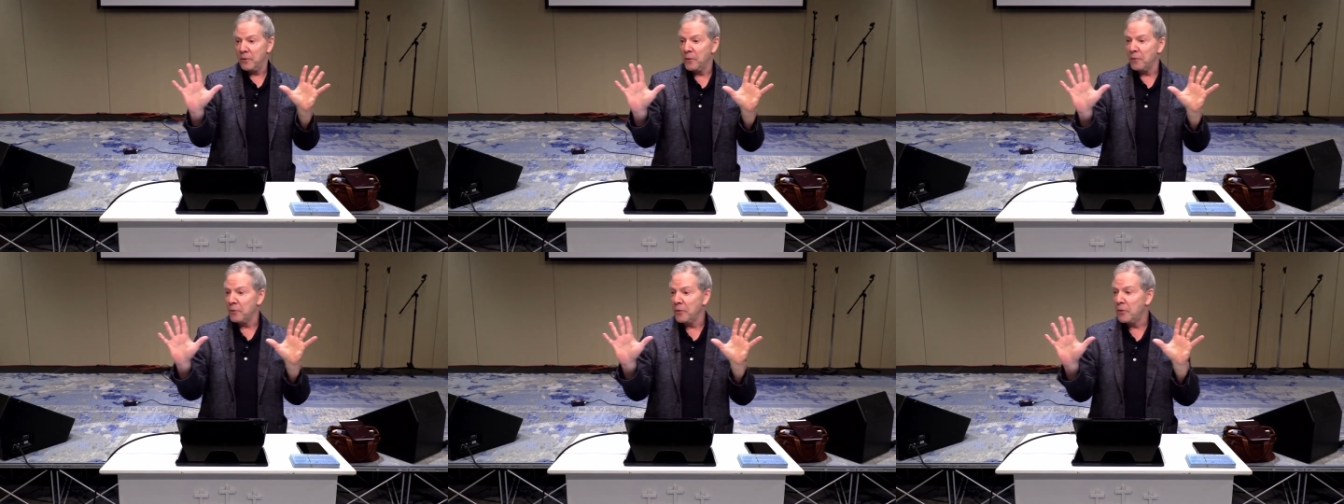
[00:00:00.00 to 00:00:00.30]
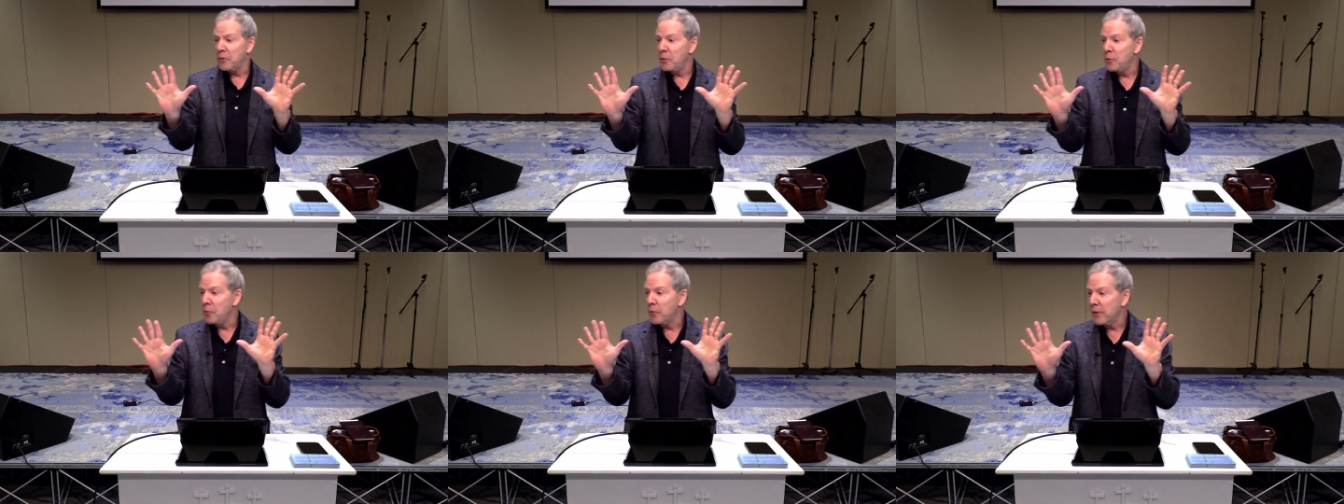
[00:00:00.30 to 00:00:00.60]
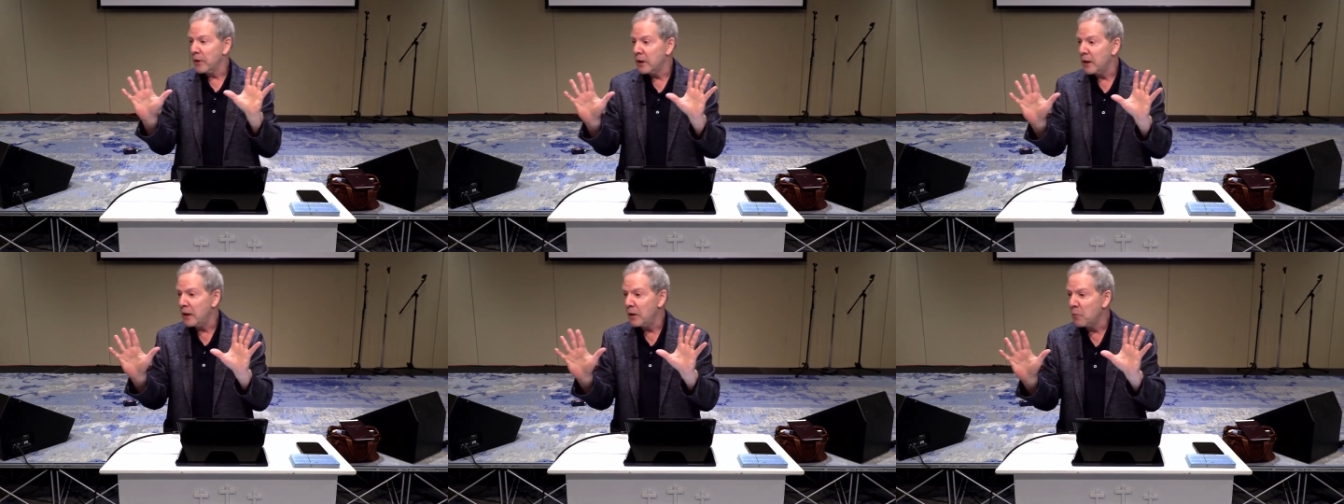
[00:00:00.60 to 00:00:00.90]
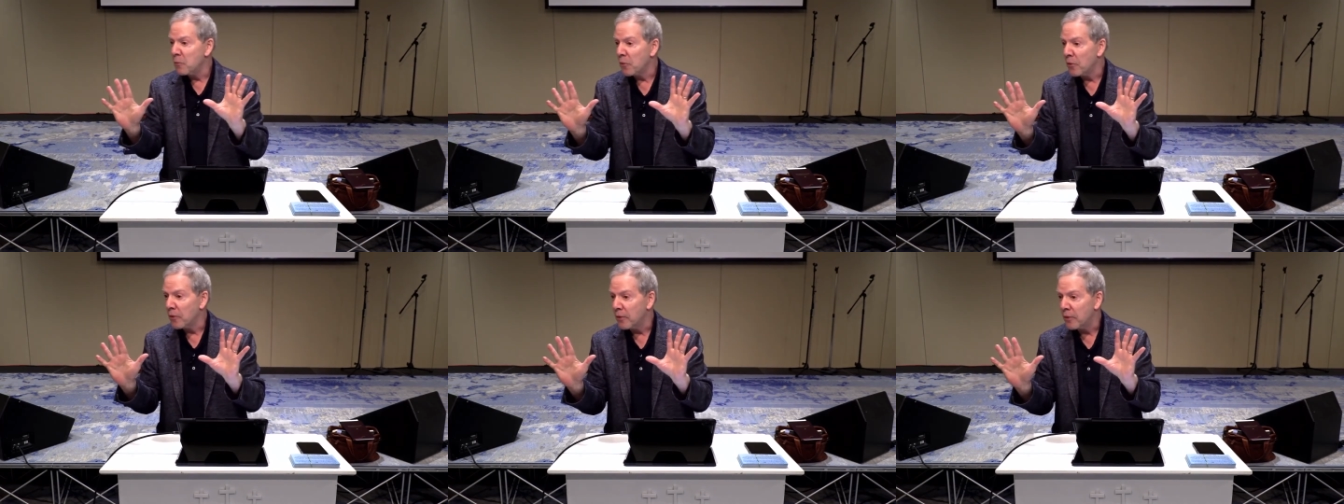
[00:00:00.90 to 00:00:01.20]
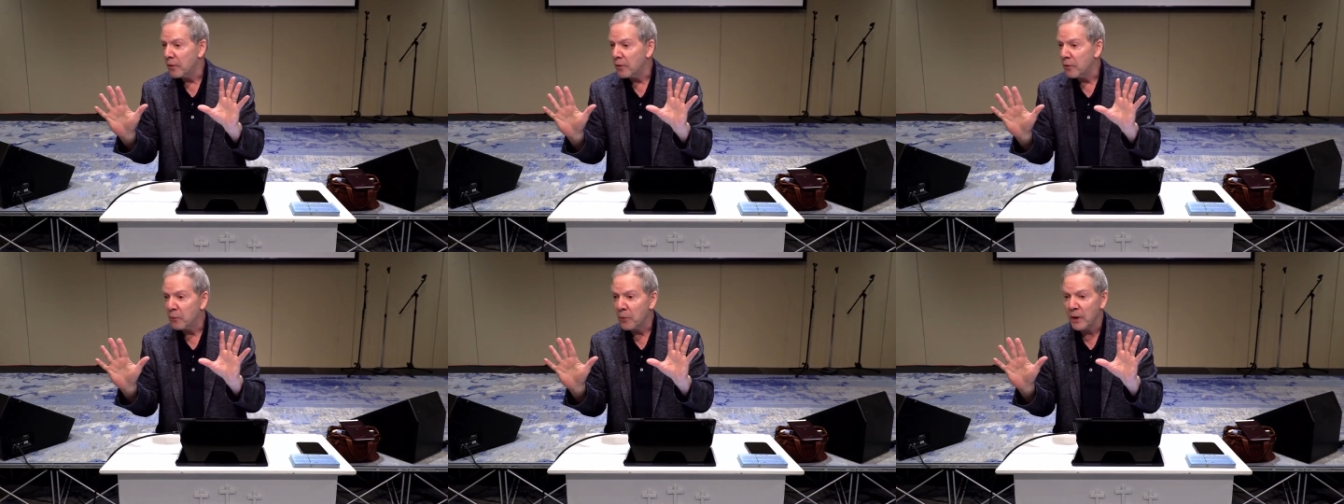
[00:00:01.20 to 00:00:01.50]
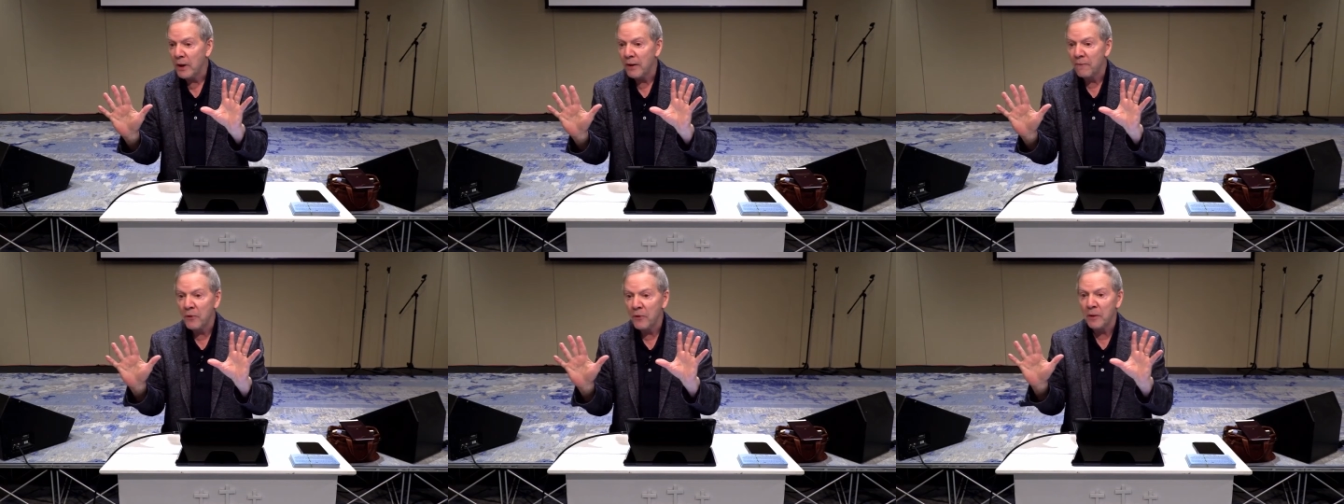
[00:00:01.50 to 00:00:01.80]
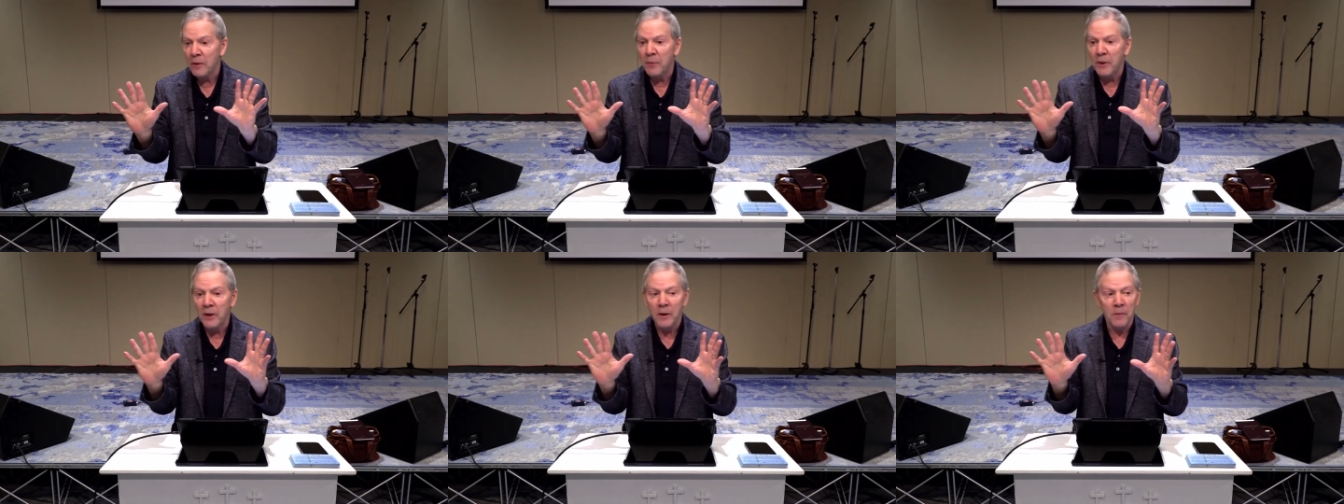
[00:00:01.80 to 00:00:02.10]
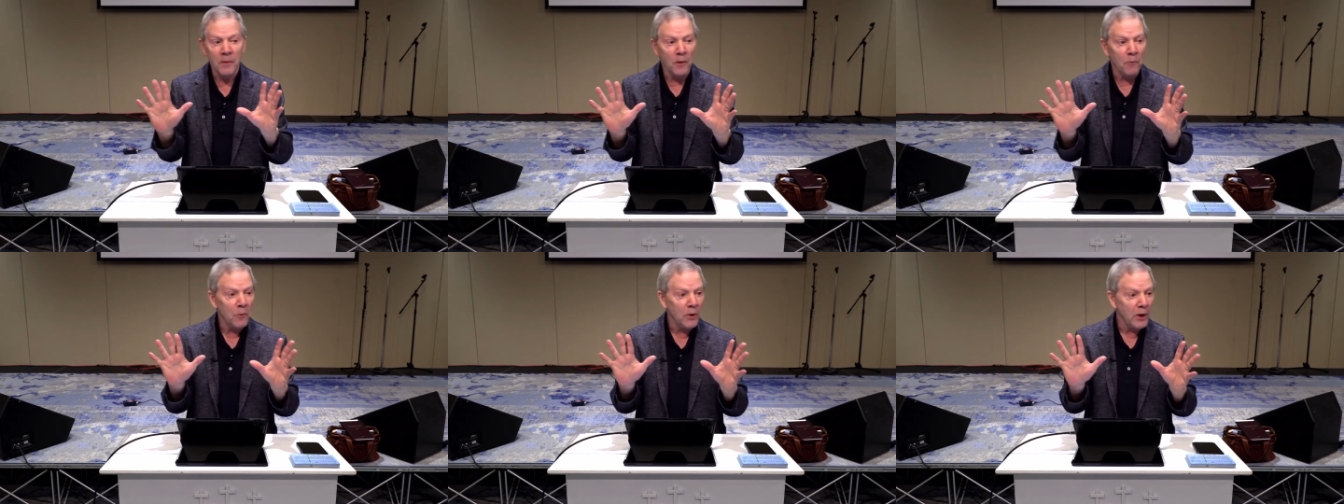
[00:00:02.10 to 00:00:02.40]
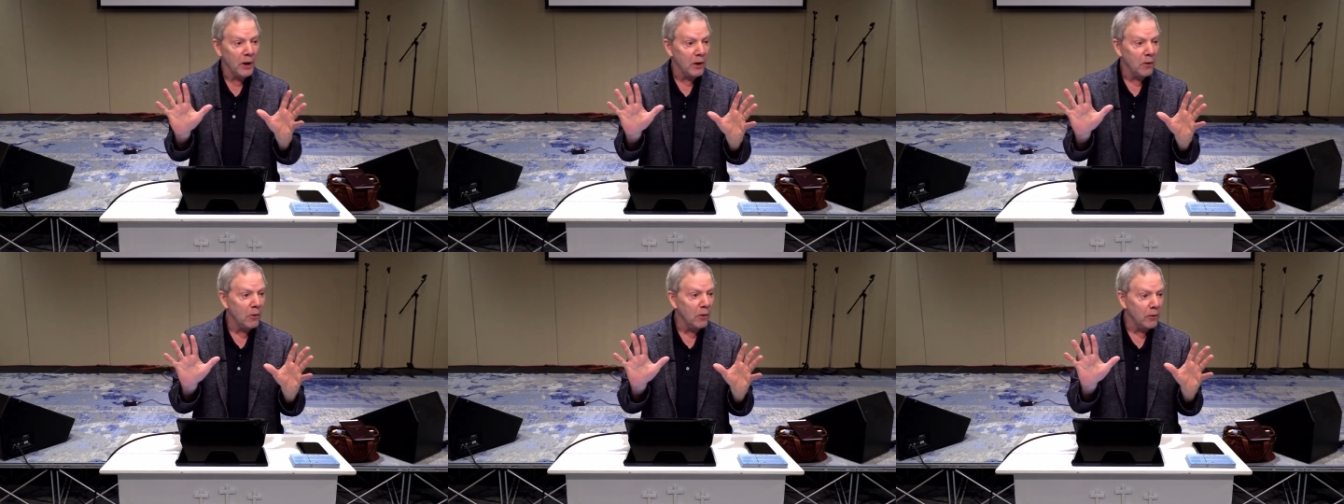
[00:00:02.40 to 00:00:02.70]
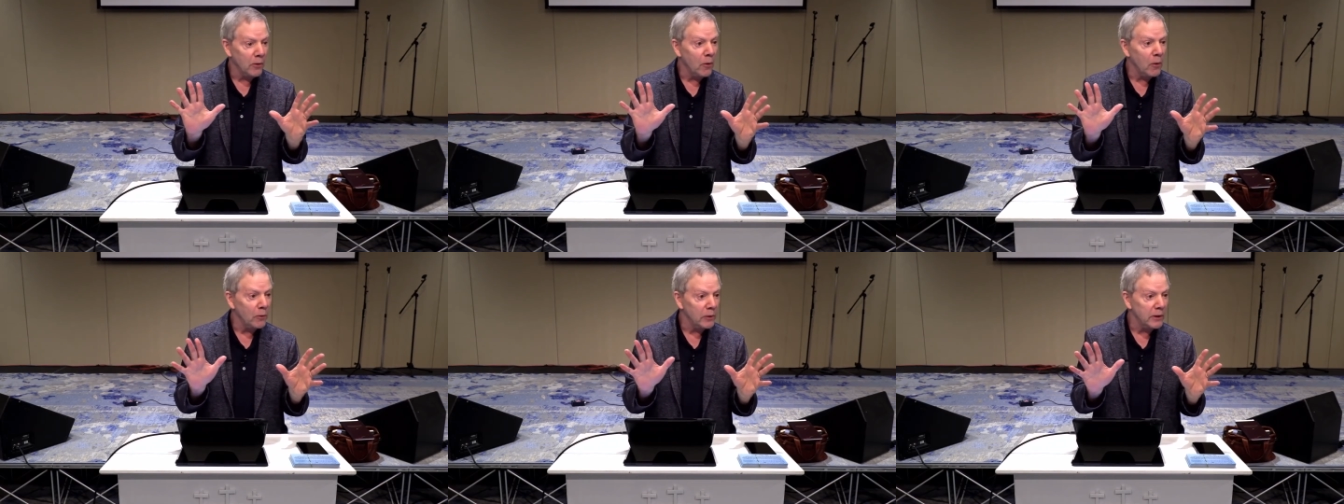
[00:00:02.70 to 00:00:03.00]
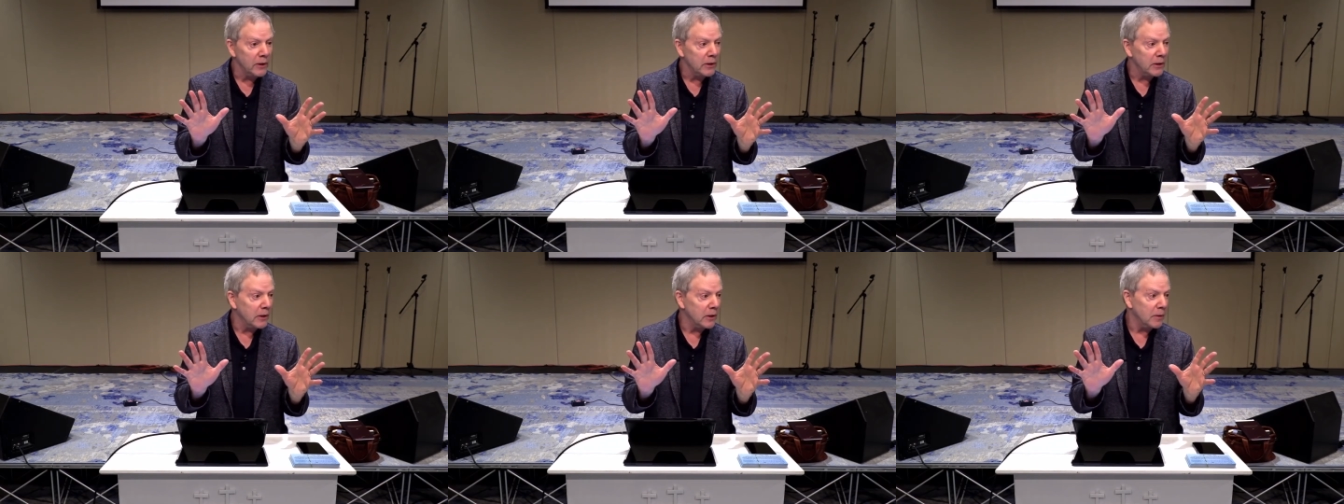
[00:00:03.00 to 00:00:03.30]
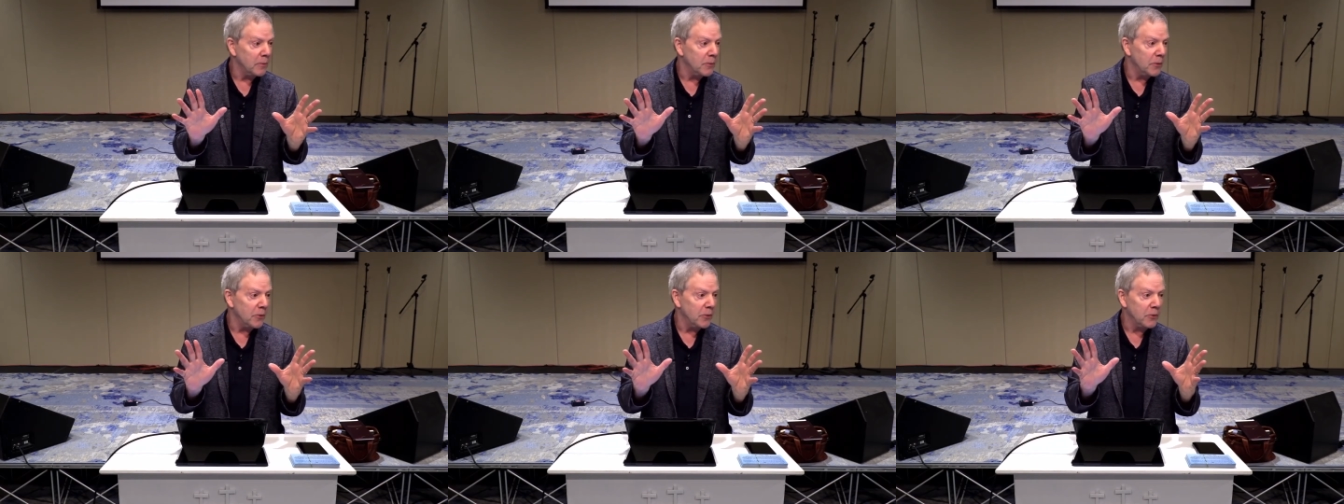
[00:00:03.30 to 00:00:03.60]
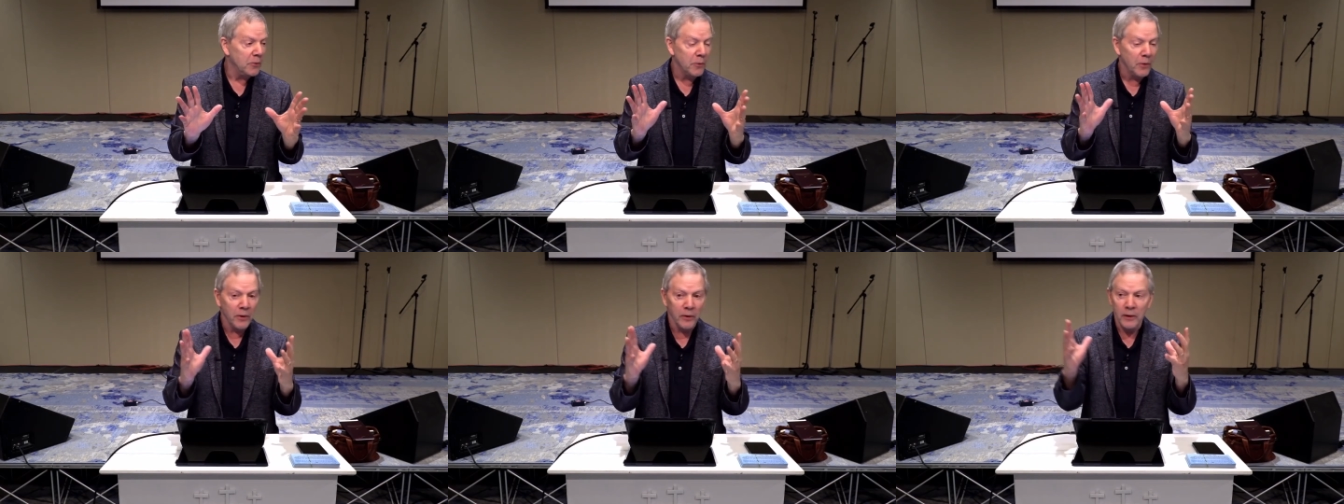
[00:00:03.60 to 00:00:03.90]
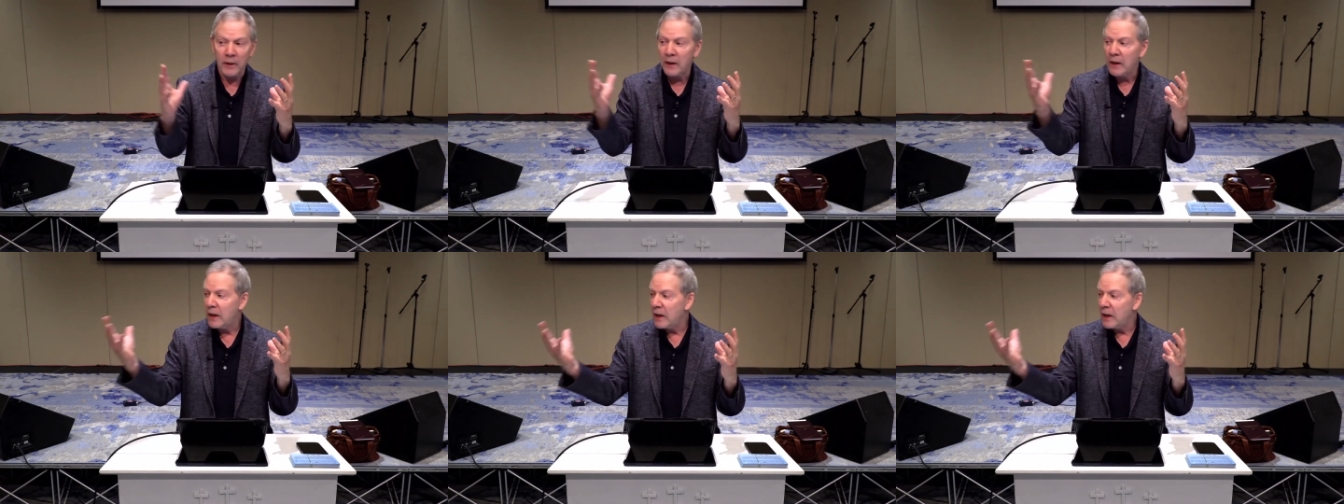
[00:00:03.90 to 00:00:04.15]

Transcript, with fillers: Those two are the key words. Whenever I speak about what I call holistic spirituality,